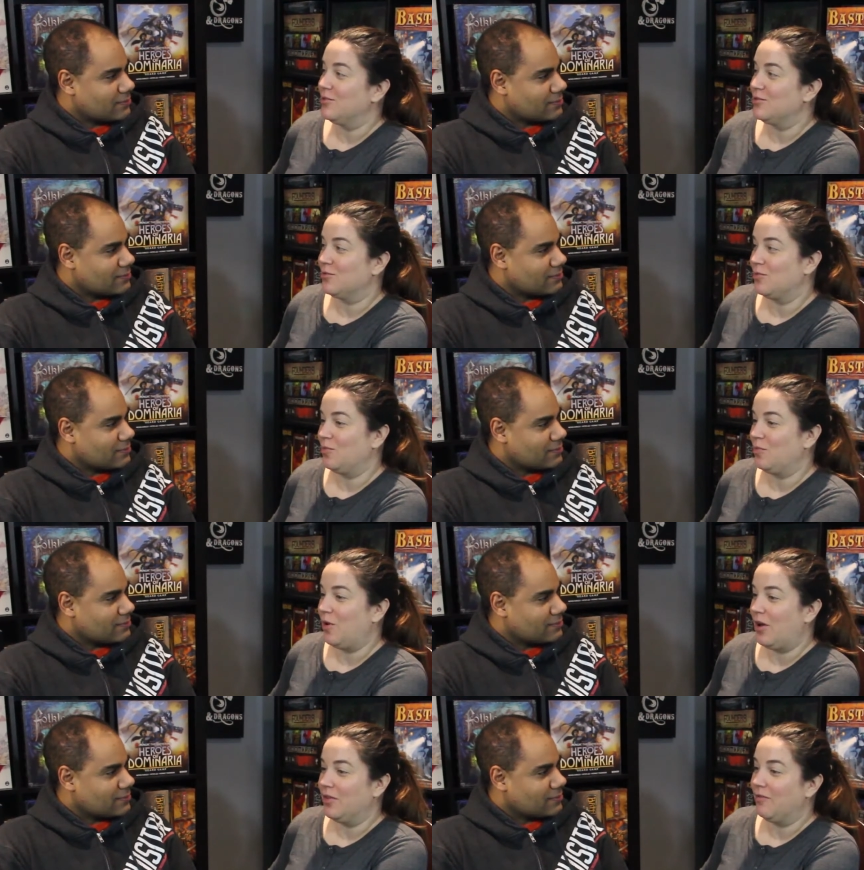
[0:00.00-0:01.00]
Speaker 1: was
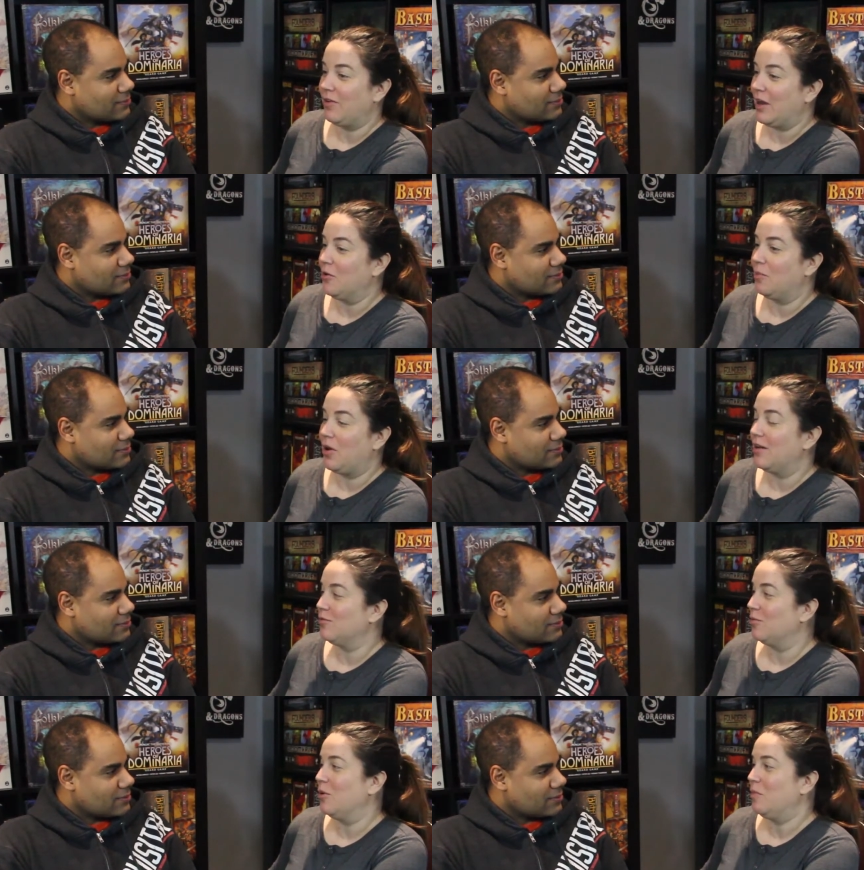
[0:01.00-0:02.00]
on the final boss
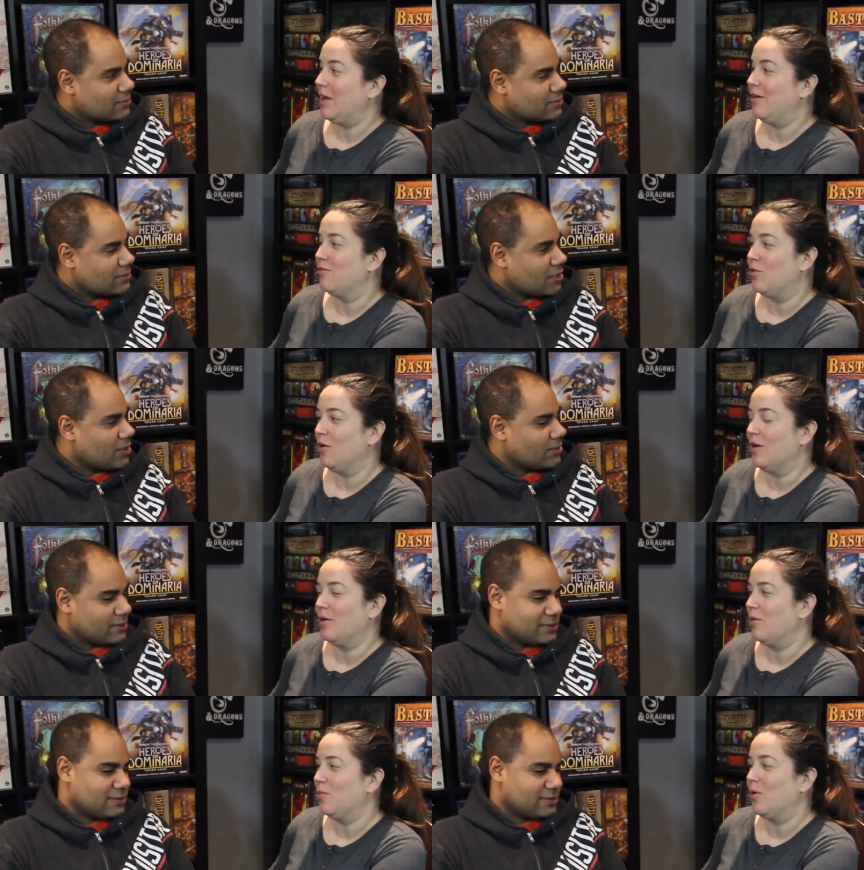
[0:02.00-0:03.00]
when we were playing four no, and
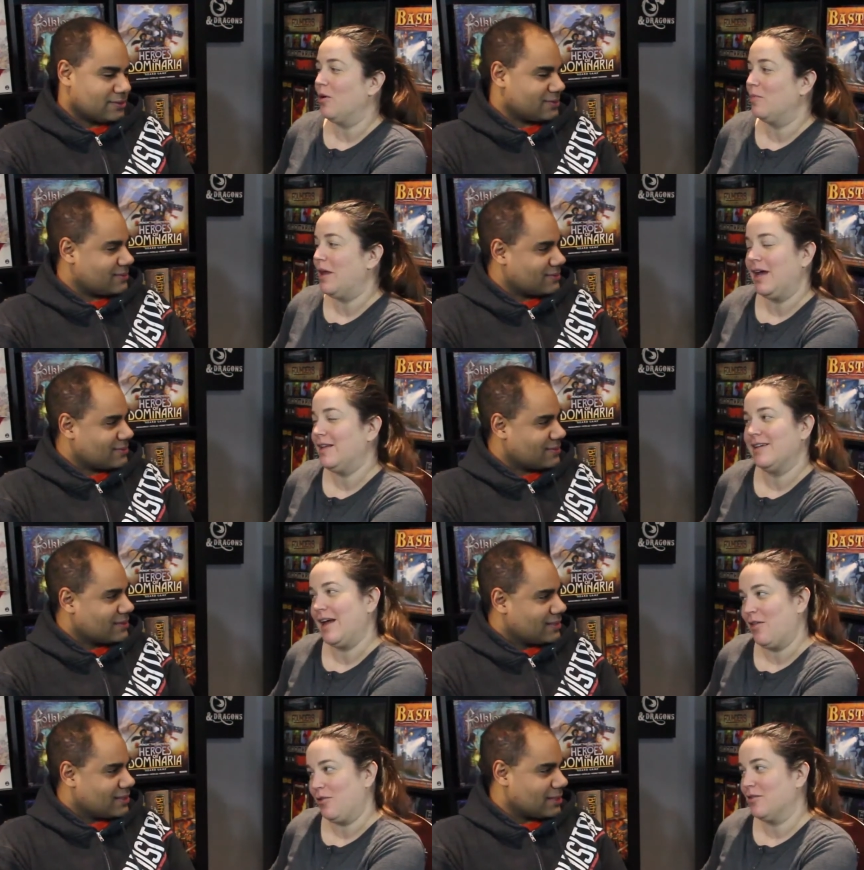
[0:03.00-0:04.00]
we weren't playing
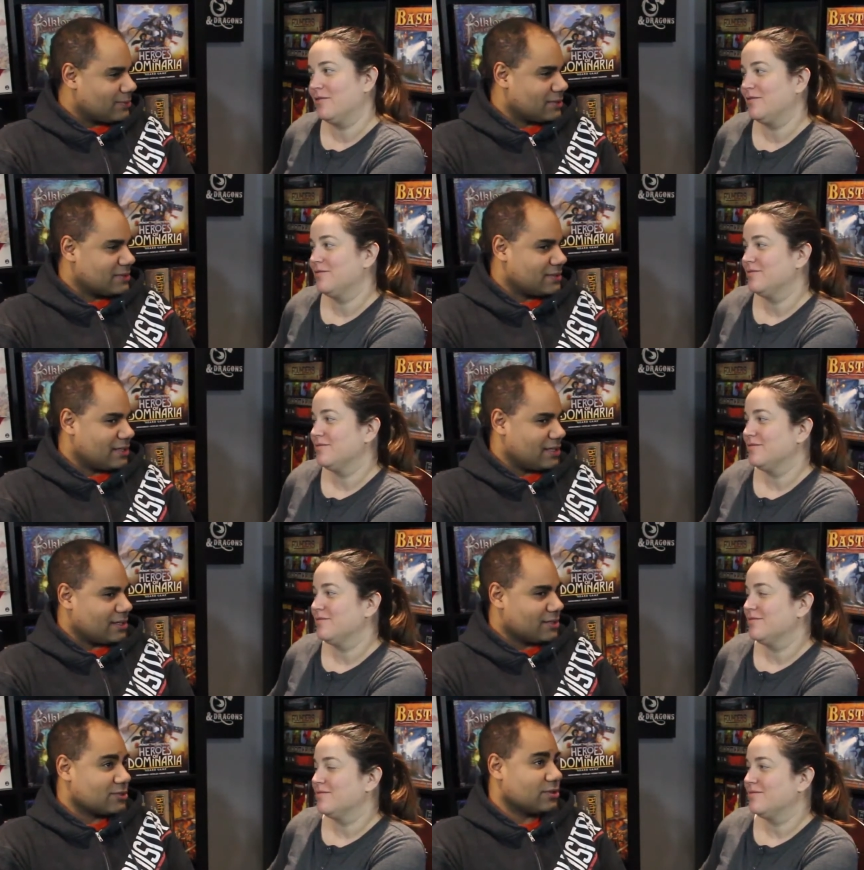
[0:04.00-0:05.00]
together. It was
Speaker 2: the
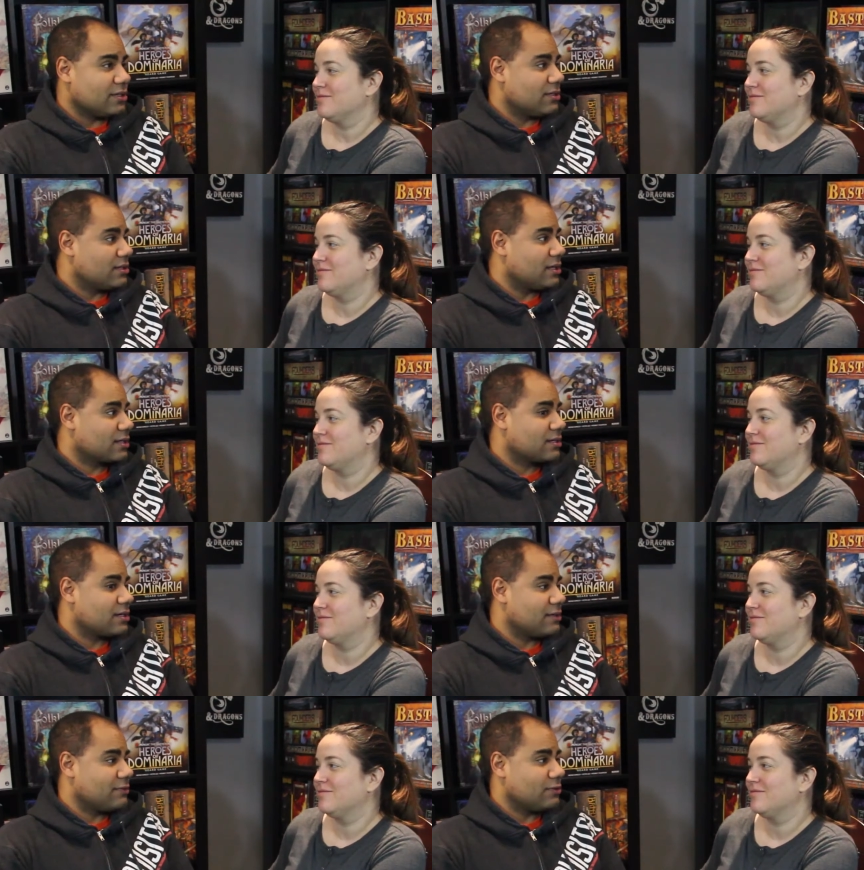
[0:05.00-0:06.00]
also the luck
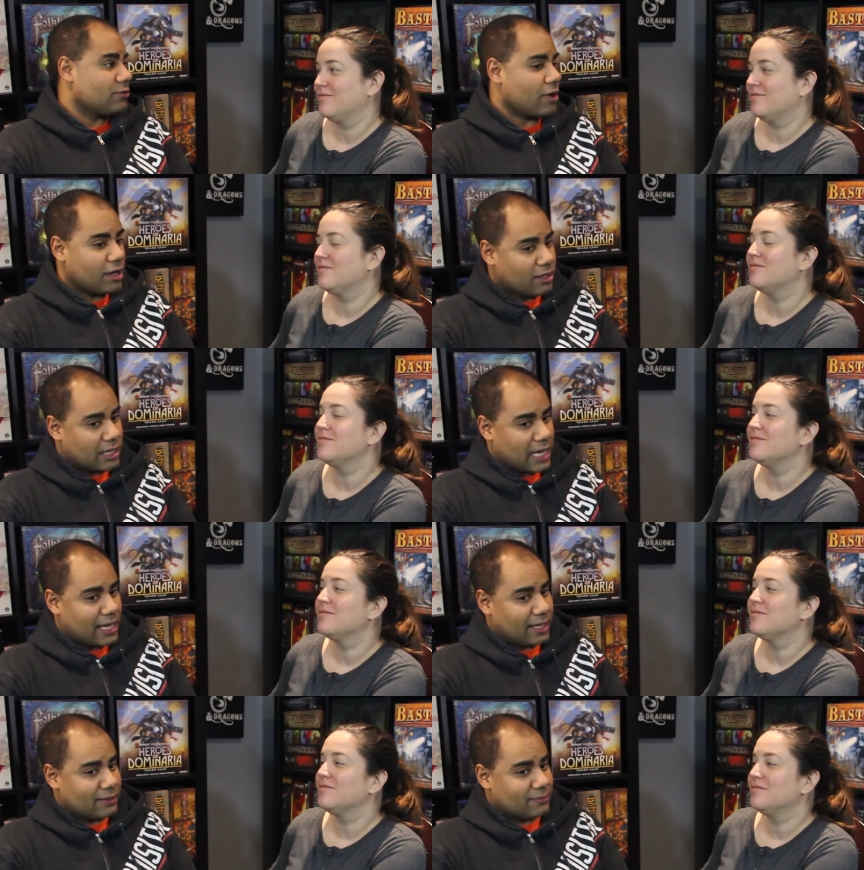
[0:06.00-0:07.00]
of the draw,
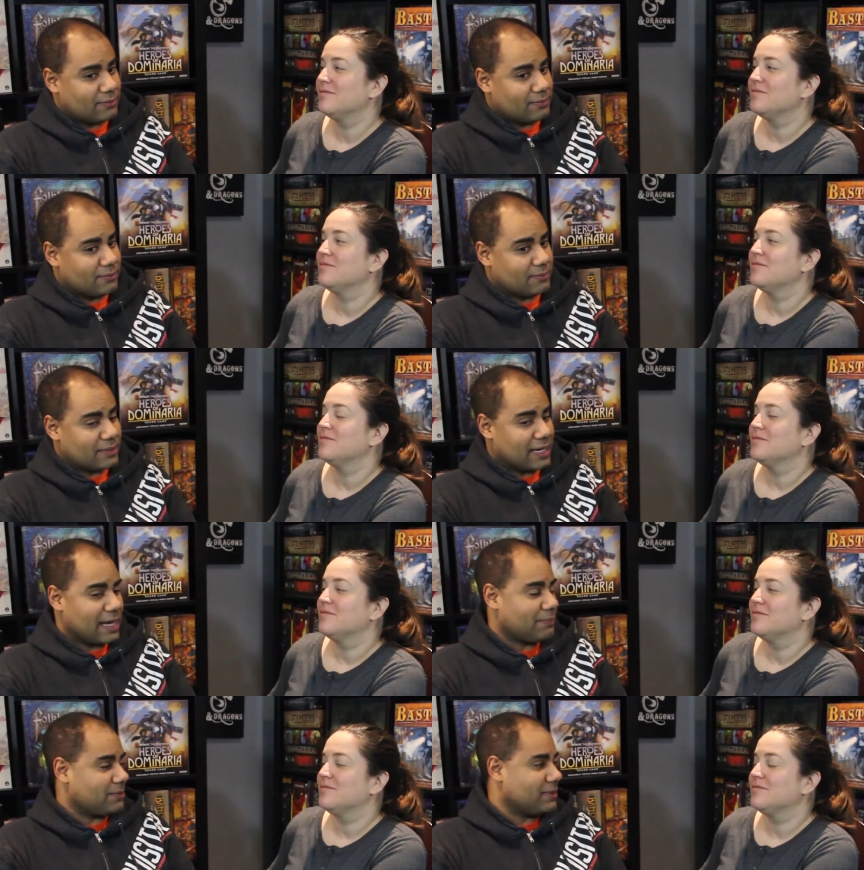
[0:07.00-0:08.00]
and that
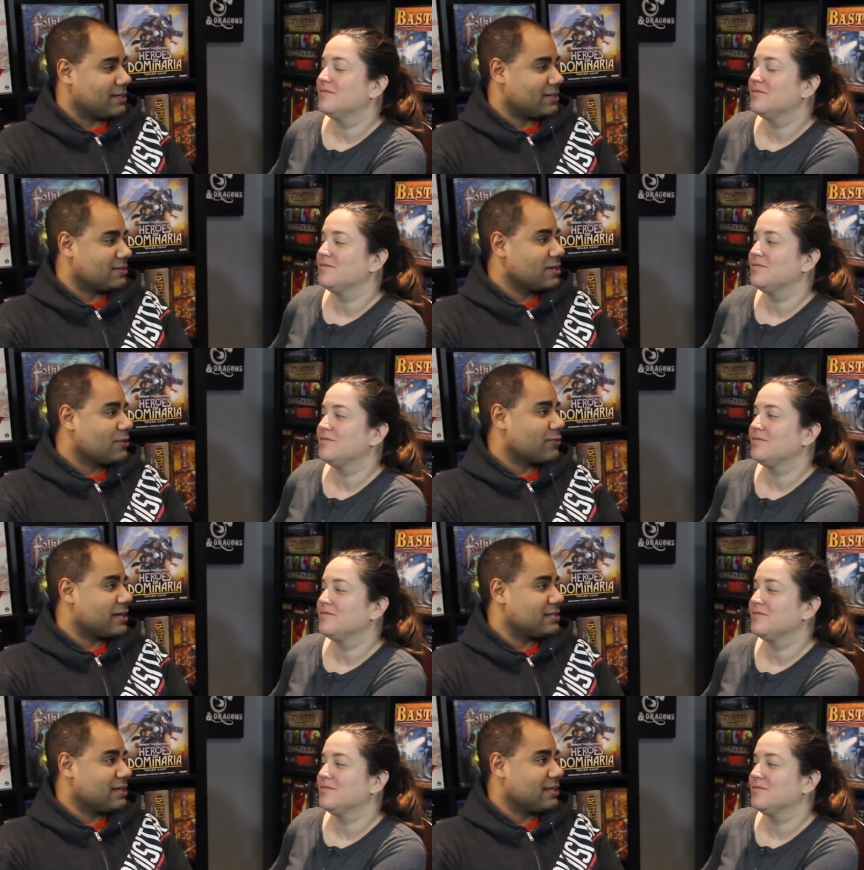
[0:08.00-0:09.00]
happened because
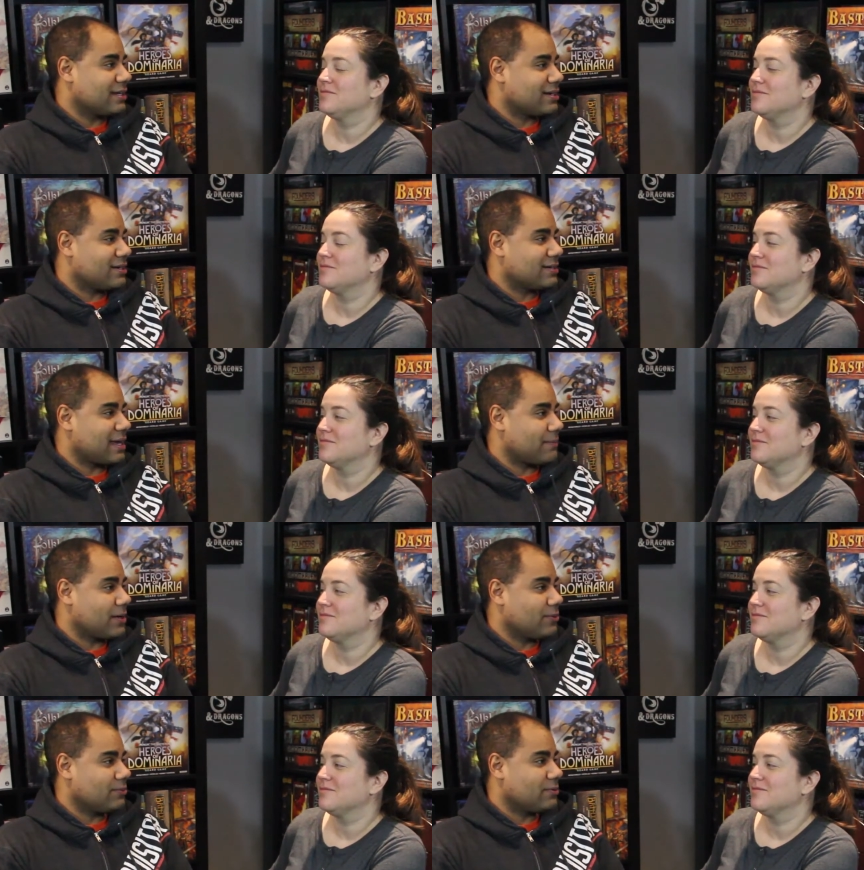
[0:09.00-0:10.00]
Freya's healing card came
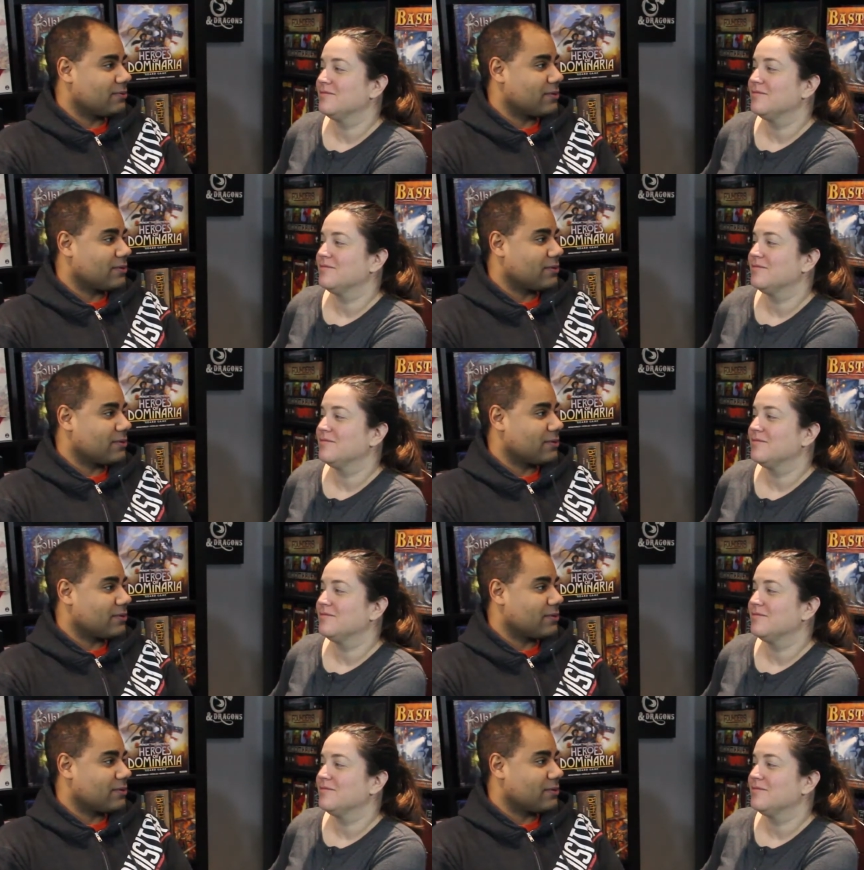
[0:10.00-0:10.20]
out